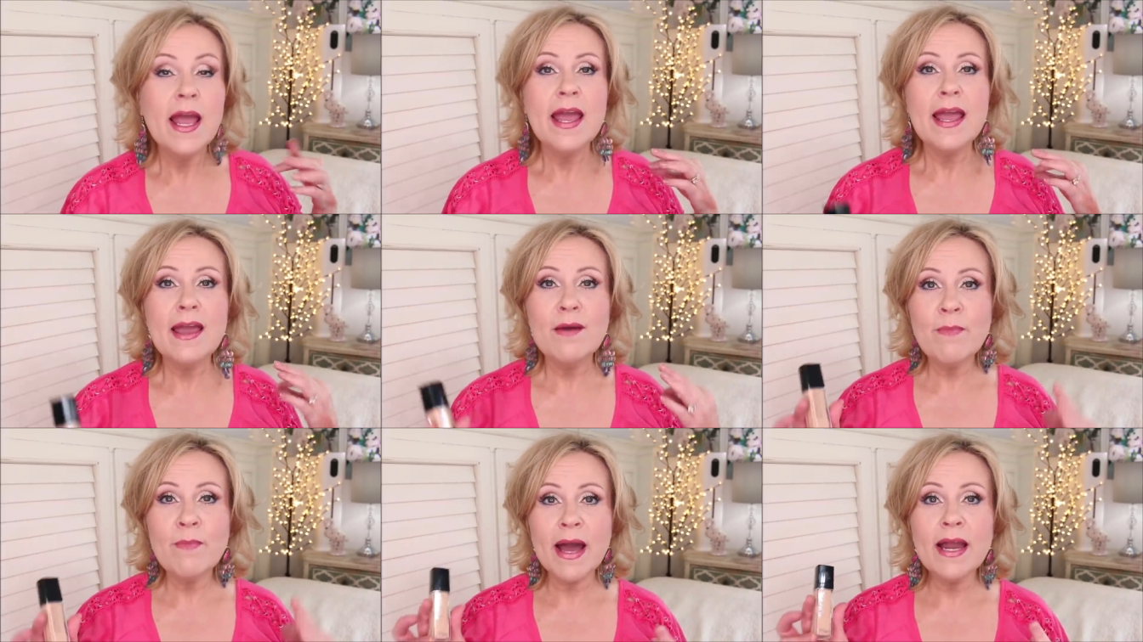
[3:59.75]

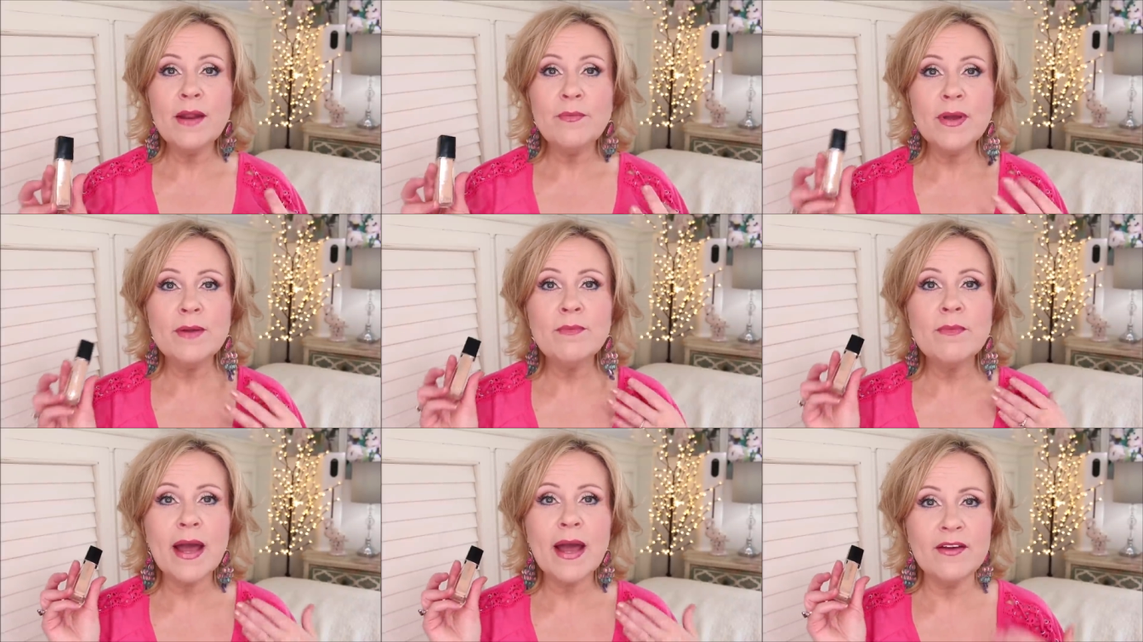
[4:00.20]
It might have
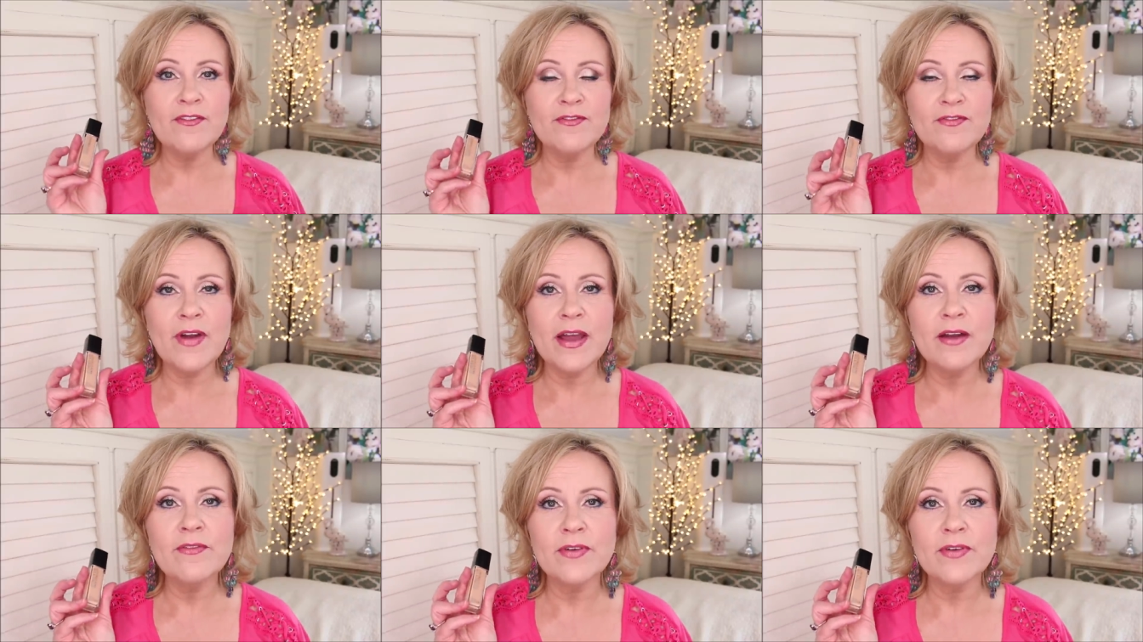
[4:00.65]
been my
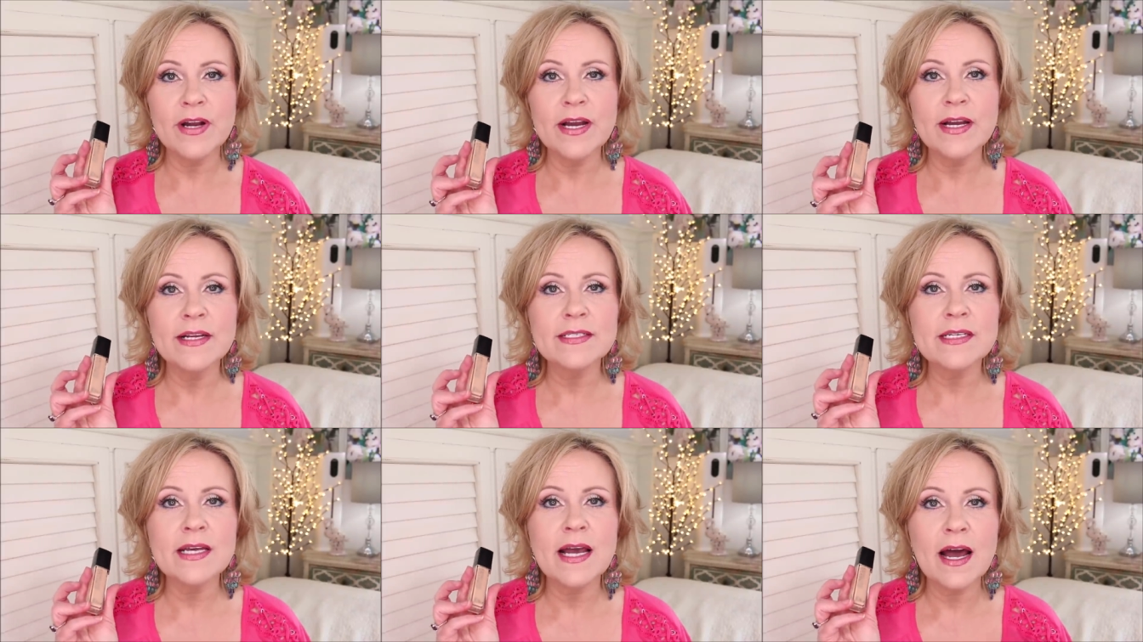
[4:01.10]

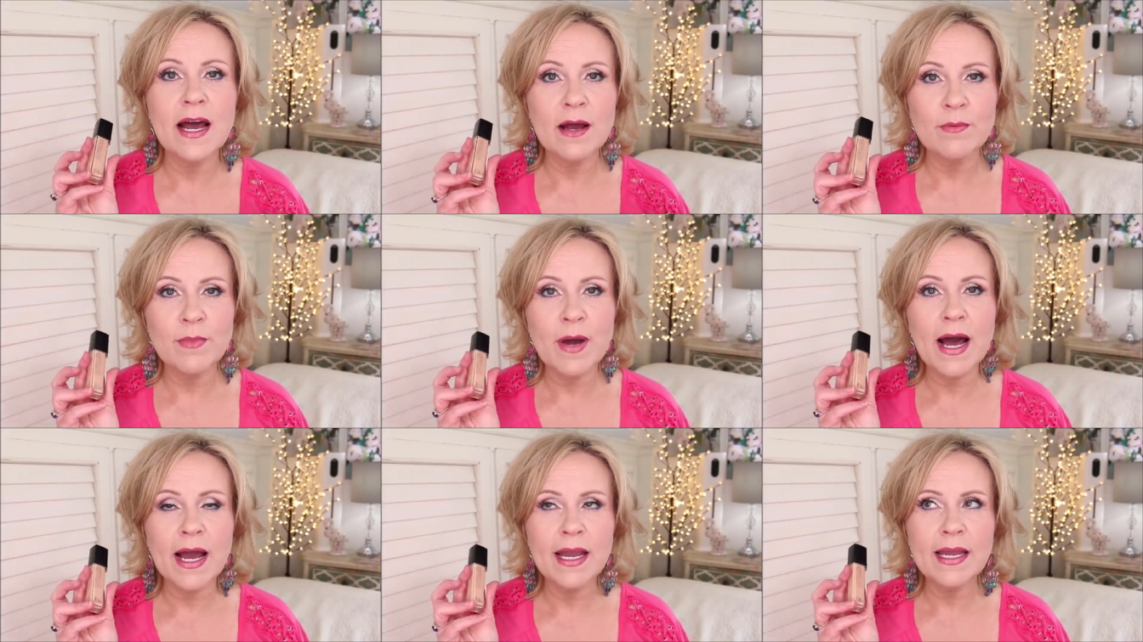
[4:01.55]
favorite
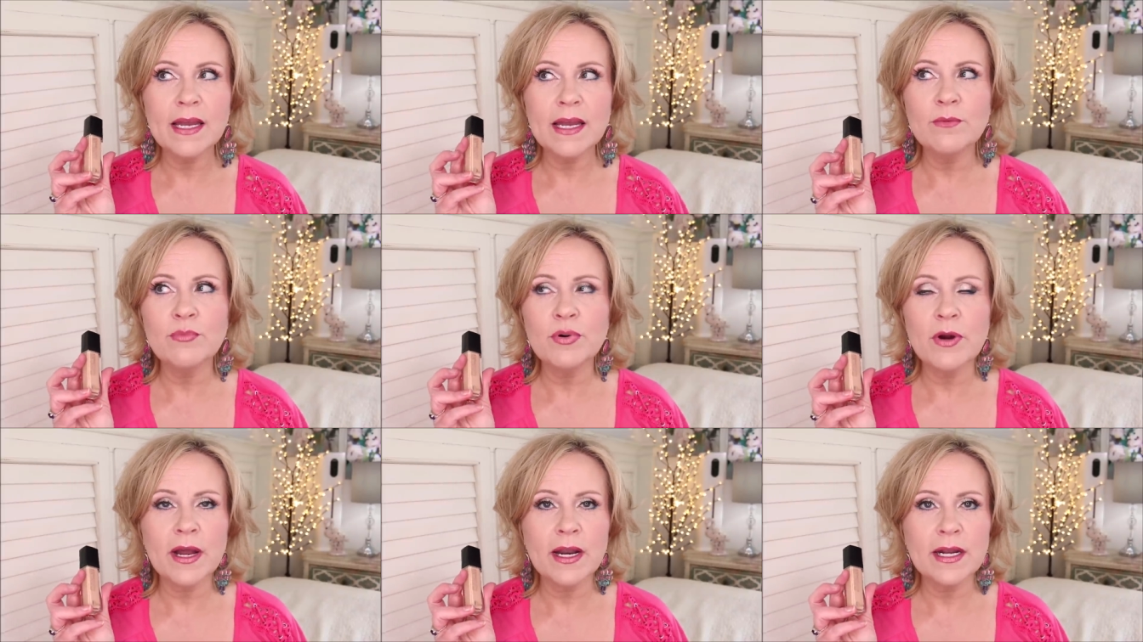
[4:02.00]
um,
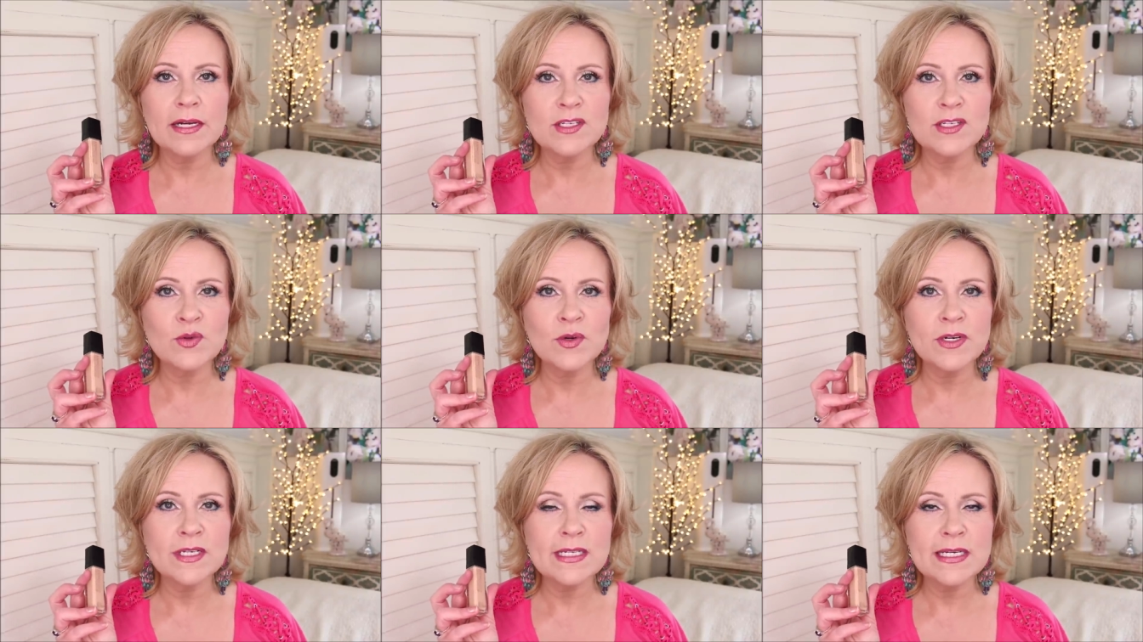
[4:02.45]
high-end products
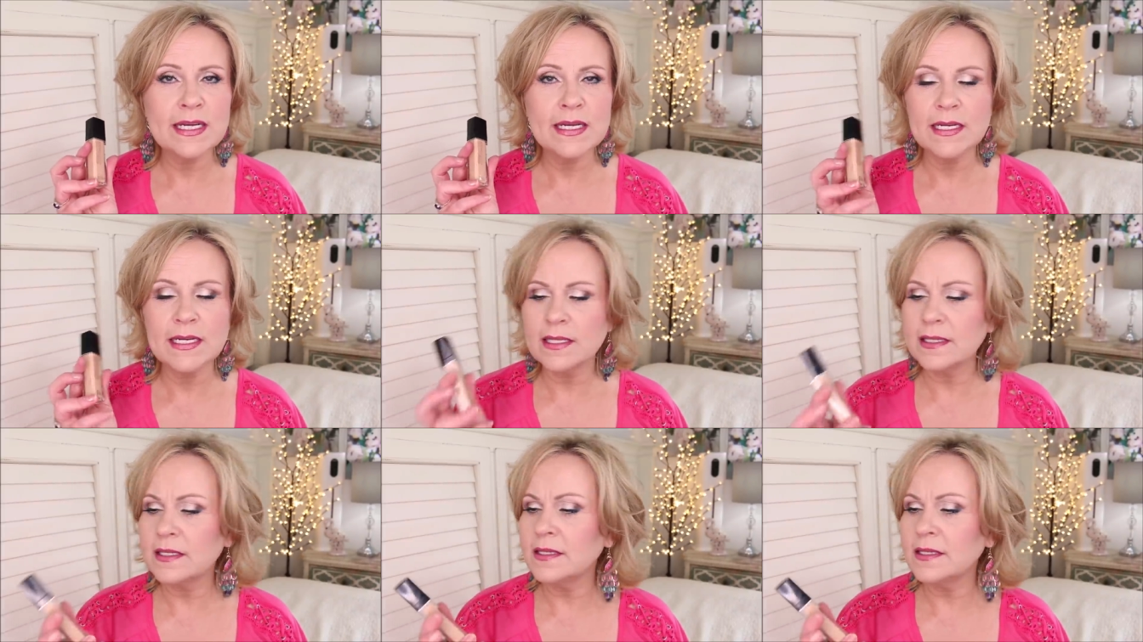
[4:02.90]
towards the end of